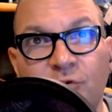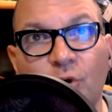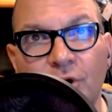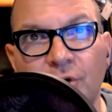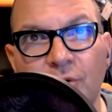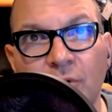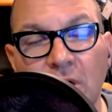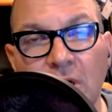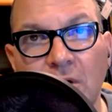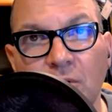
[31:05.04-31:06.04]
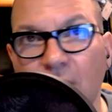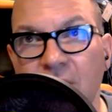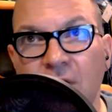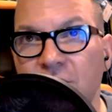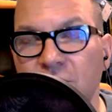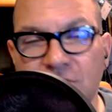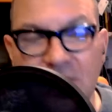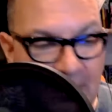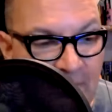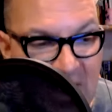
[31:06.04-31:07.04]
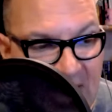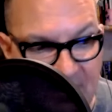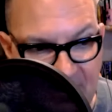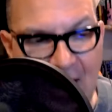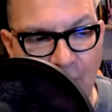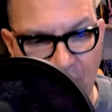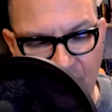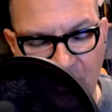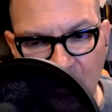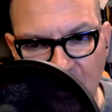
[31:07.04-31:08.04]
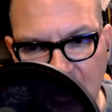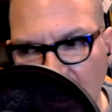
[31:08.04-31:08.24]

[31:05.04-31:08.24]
for you right? You got to do something big and powerful,